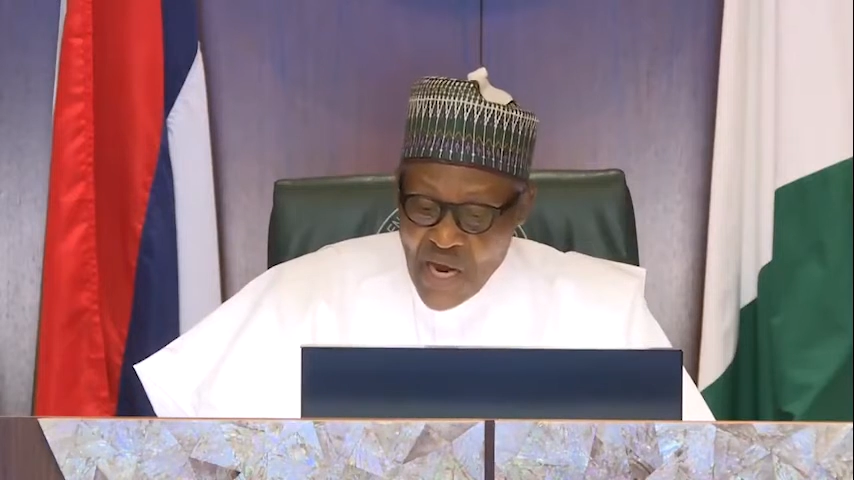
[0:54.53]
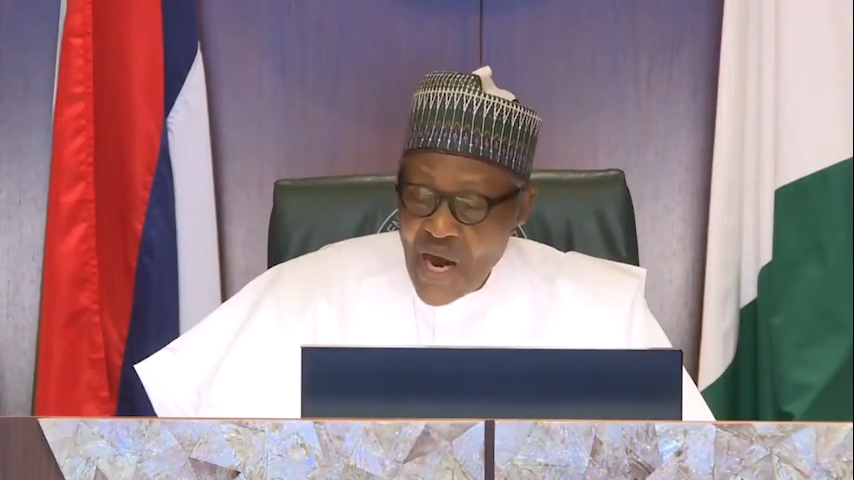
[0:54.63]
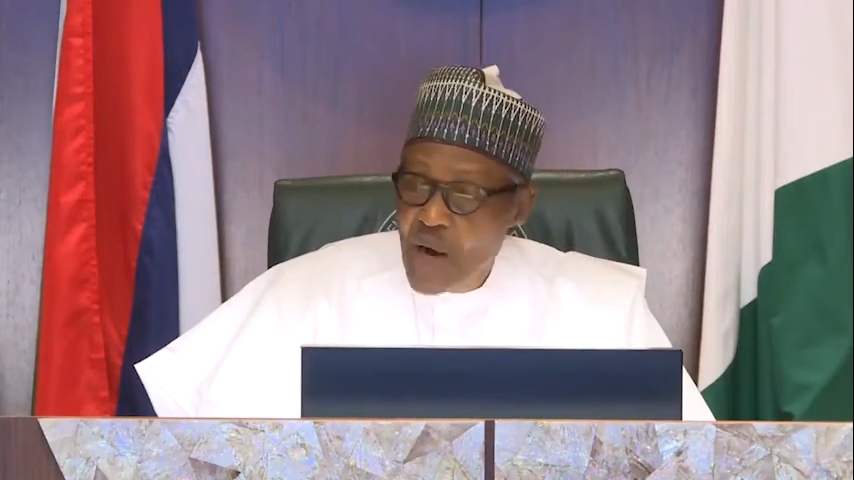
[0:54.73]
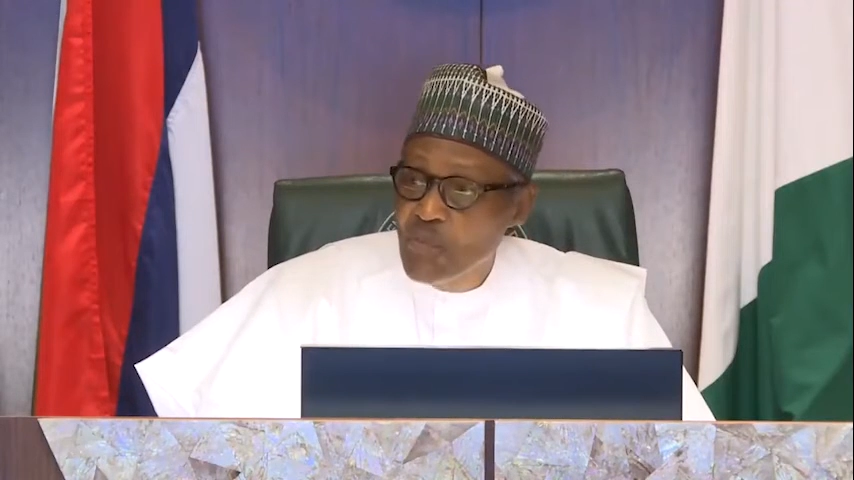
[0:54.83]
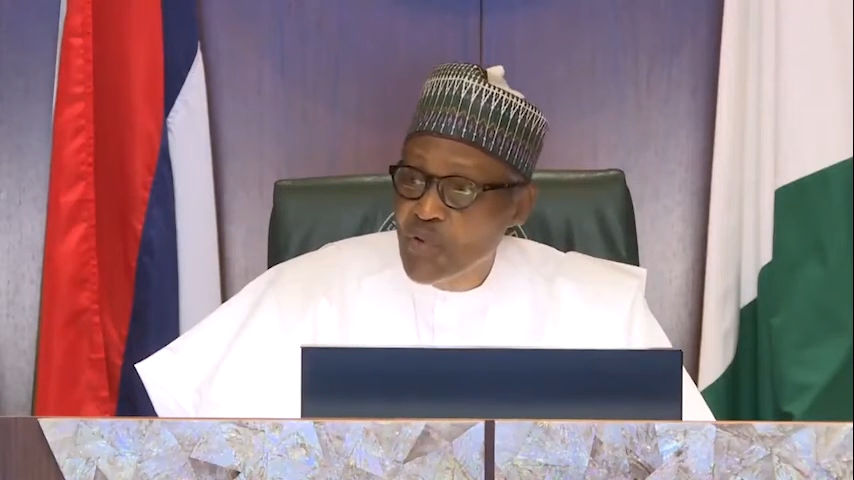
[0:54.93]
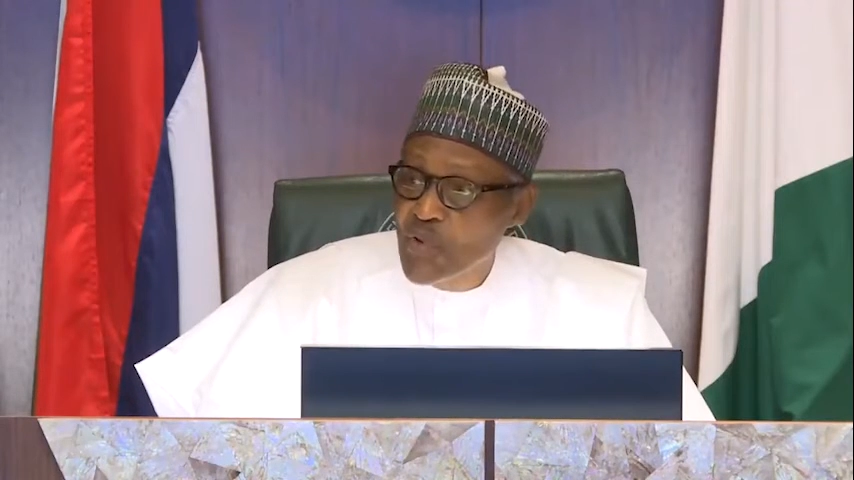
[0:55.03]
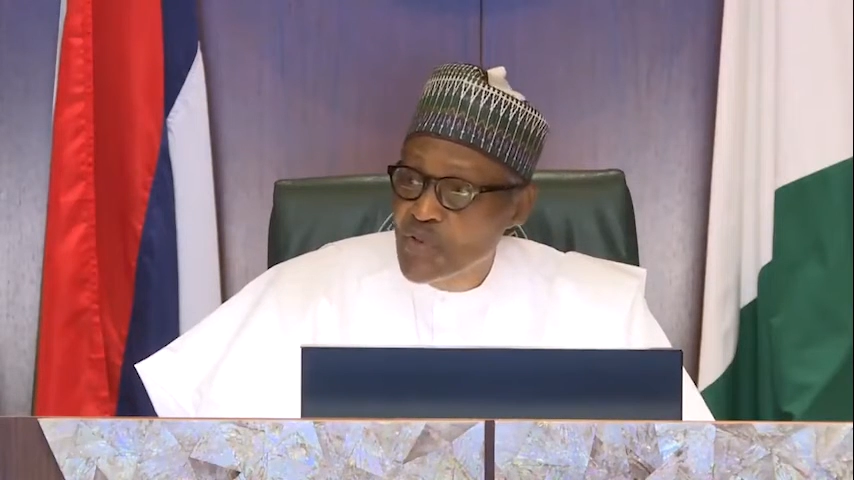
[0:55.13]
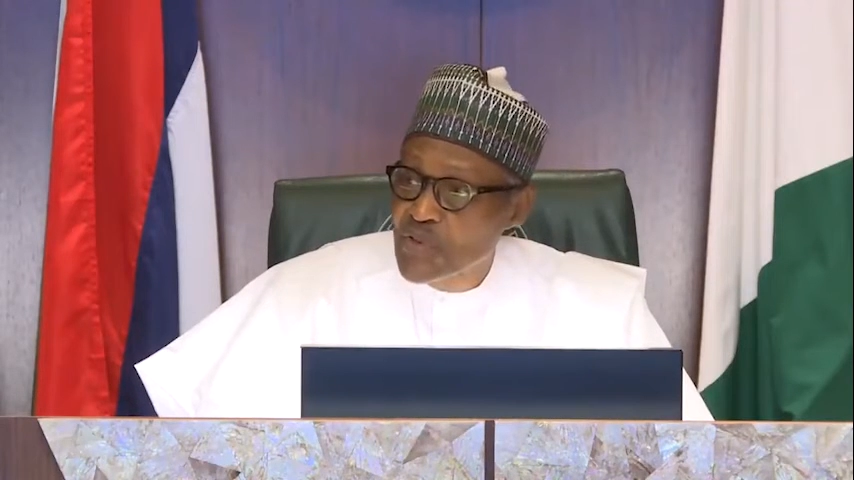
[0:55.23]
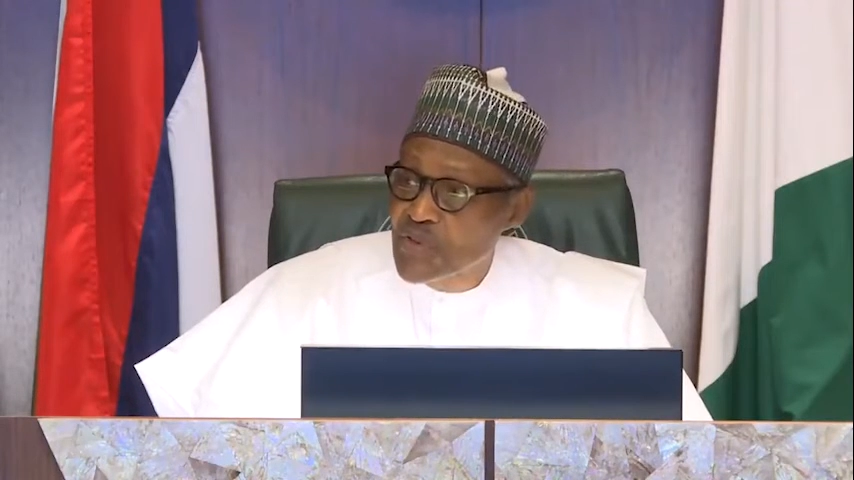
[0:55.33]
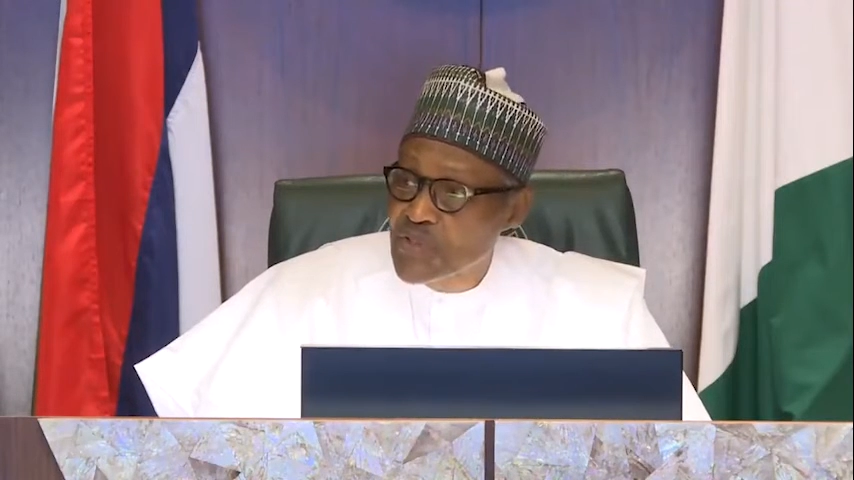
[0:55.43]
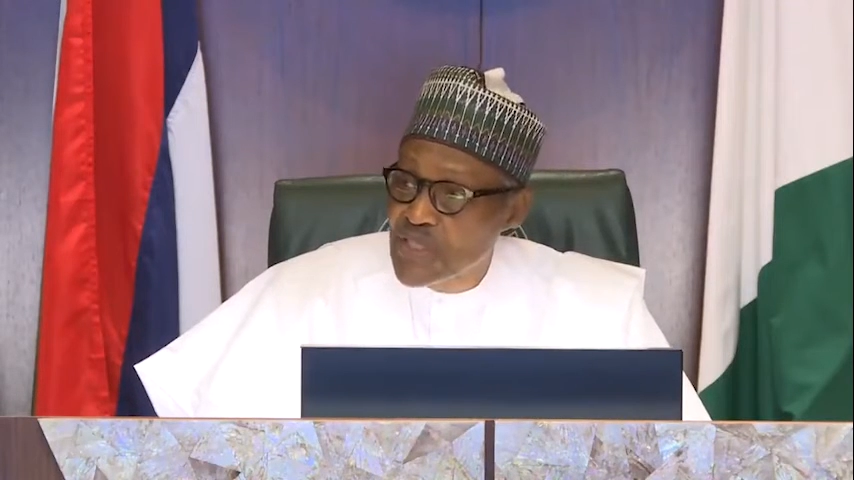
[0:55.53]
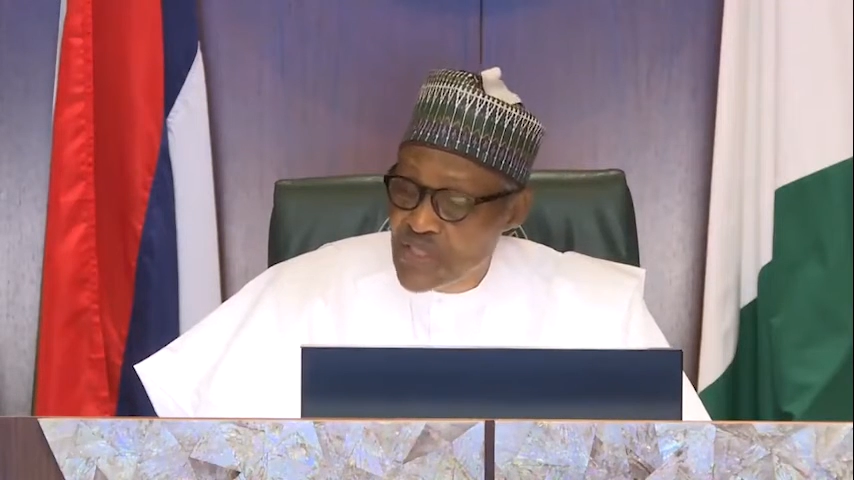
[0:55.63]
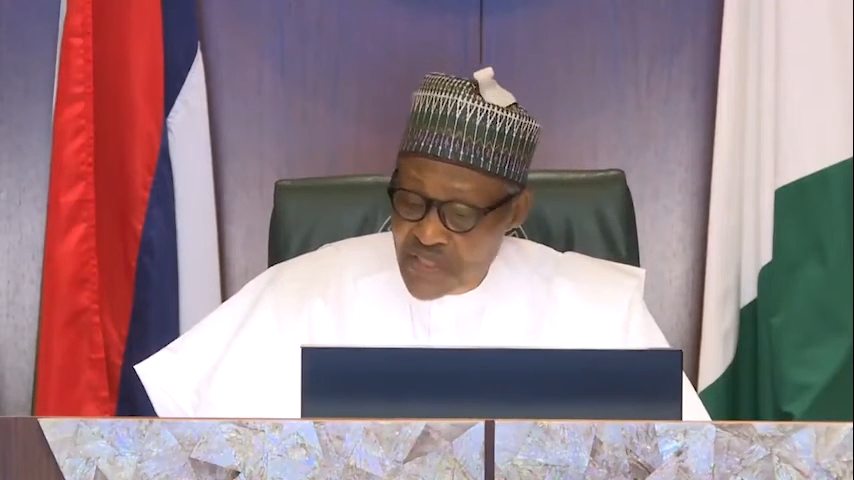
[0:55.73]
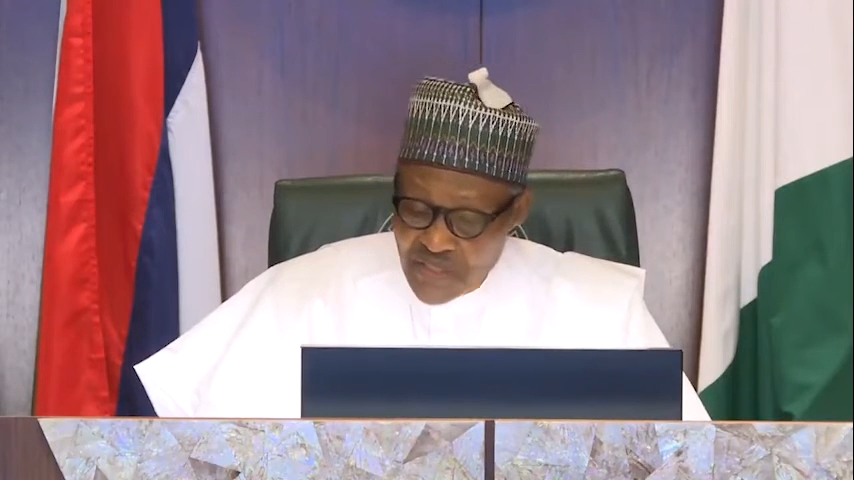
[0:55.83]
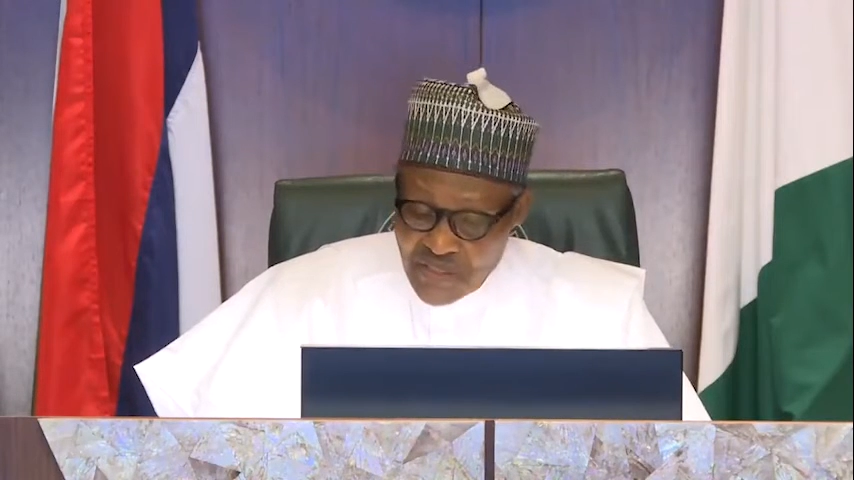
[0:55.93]
are brought to
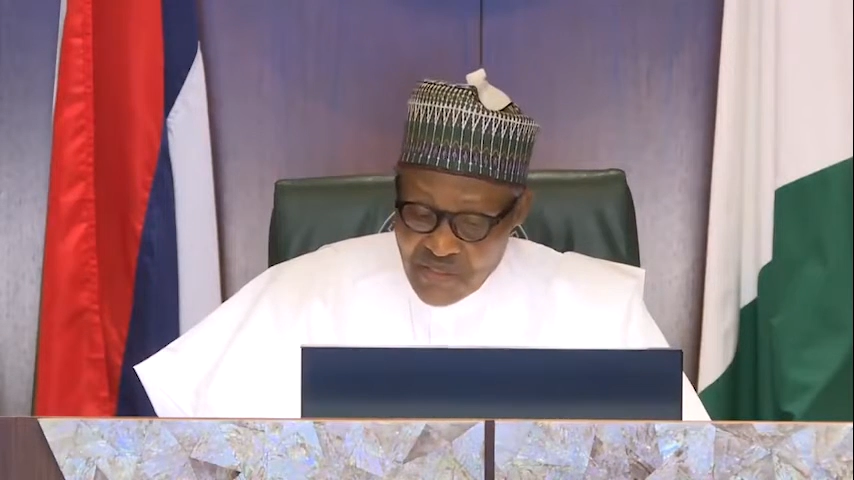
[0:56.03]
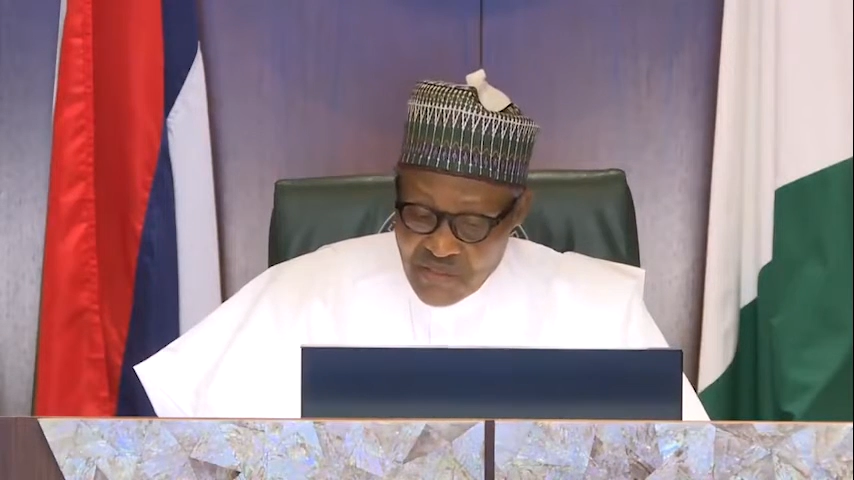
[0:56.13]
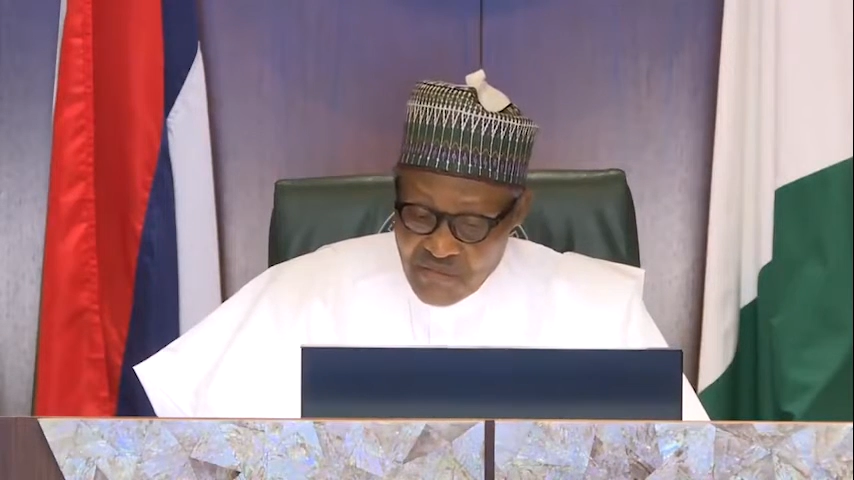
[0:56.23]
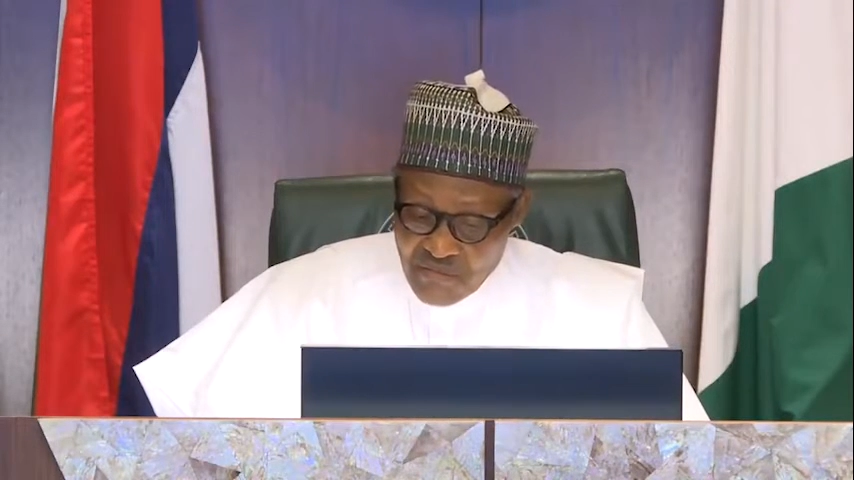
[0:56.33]
justice.